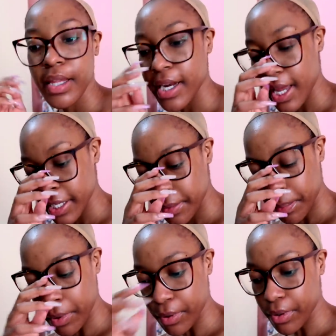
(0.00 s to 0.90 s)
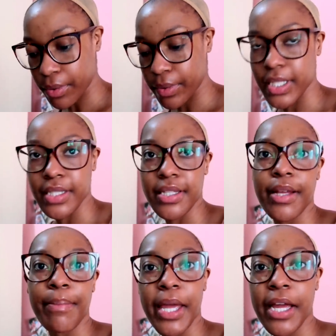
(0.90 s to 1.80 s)
The next poll was
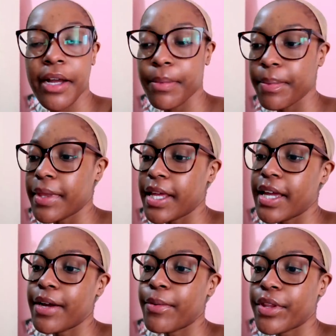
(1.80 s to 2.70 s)
the makeup thing,